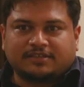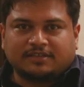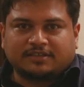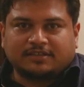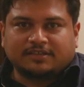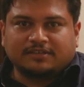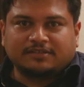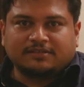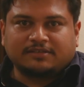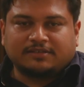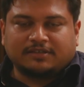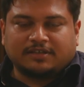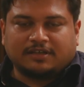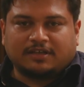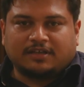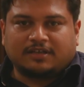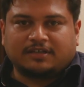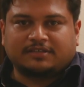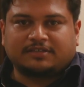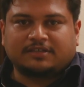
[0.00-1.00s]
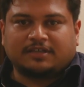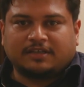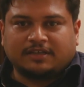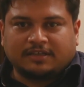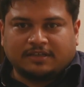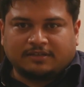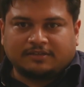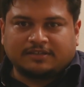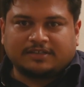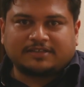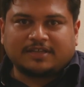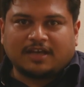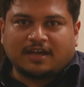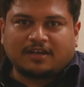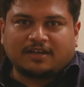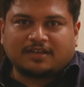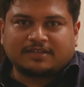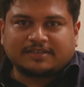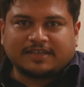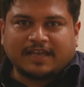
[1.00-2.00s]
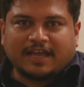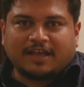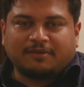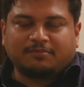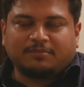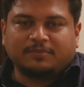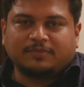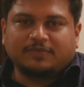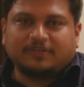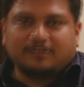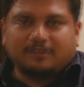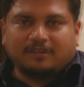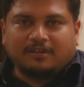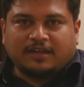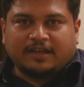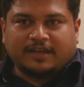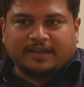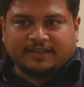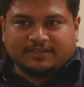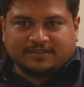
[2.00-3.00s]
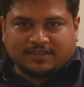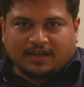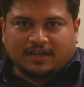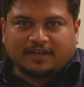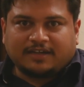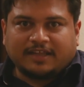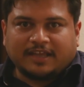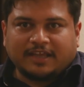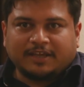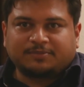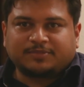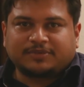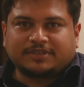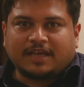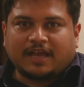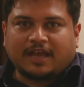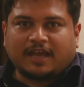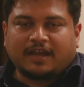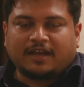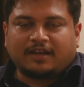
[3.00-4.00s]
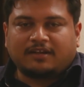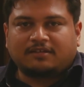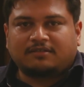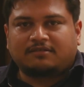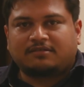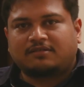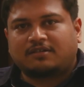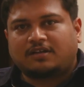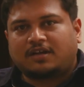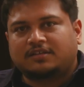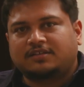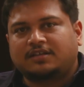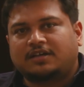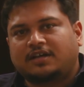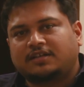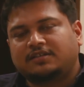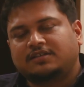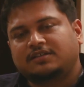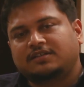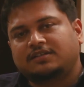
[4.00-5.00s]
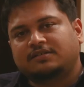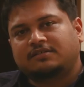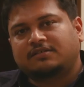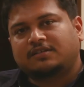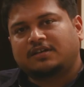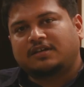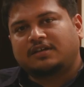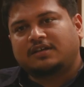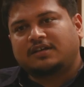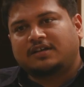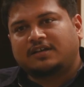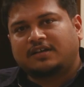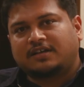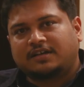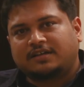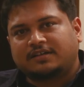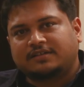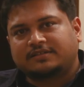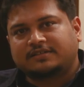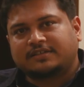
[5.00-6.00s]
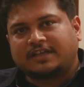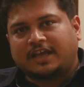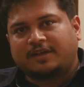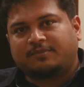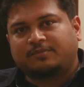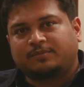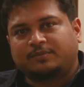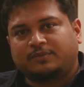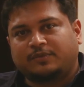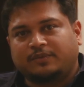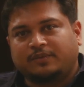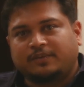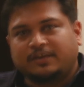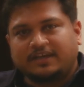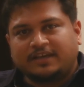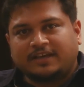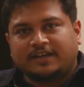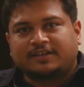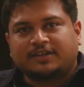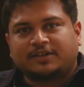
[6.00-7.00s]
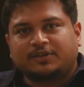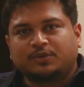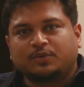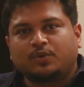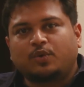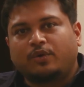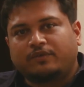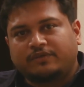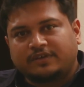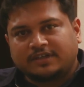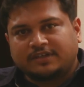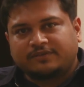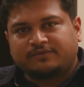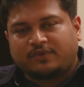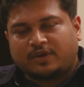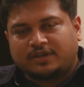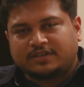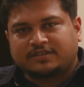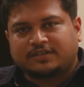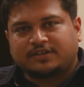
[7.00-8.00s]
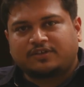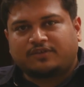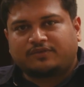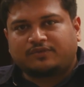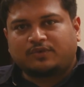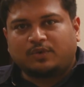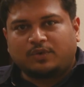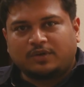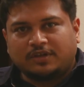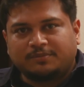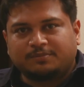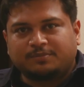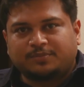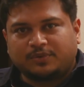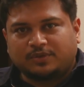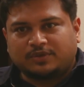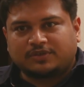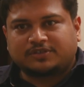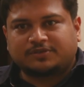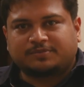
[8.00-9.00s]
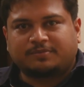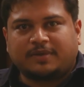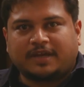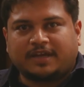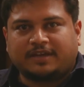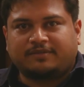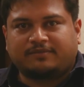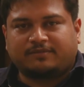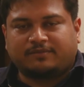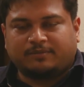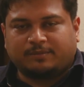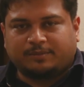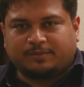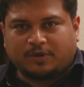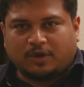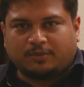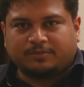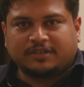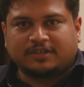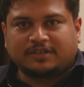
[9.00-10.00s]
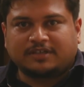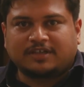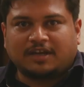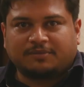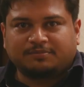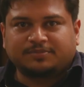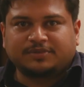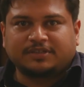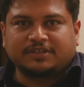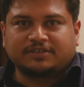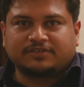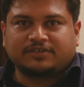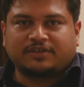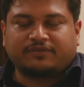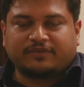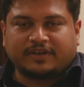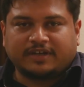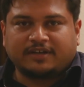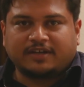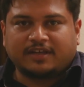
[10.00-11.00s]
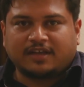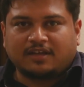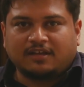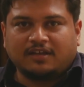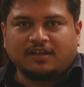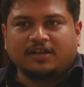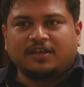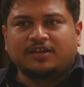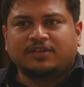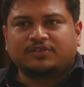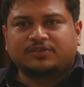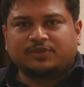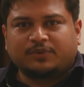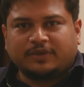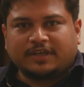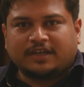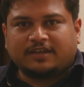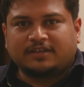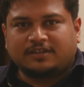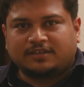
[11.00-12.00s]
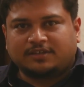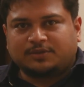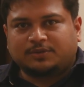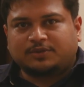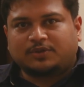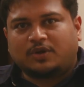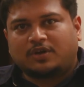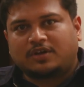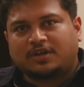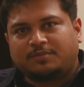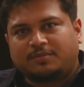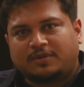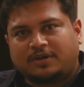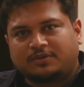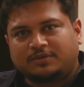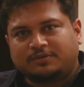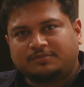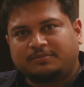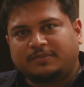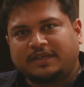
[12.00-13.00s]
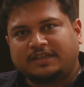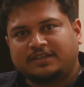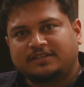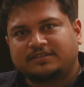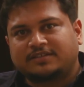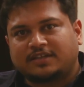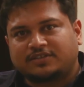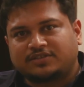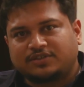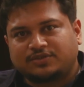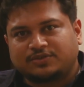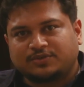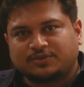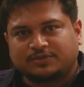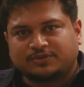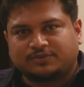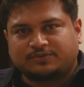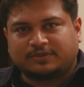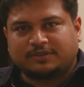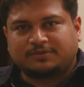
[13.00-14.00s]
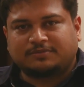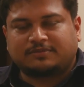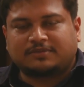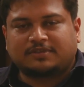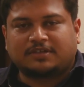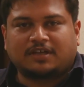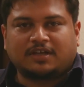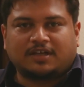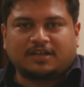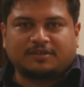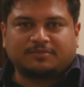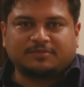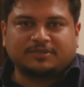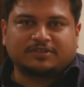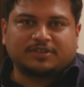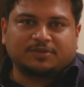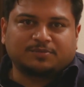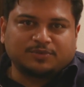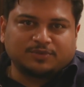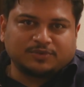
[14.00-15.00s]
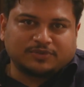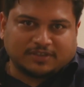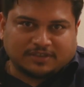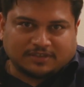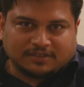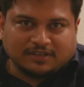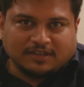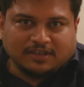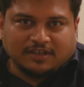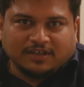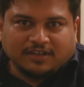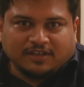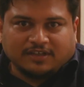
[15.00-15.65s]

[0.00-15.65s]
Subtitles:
are certain, the Sahara scam, SR tapes and the other scam related to over-invoicing of coal imports by prominent companies of India. So we are here to talk about many such issues with Mr. Bhushan.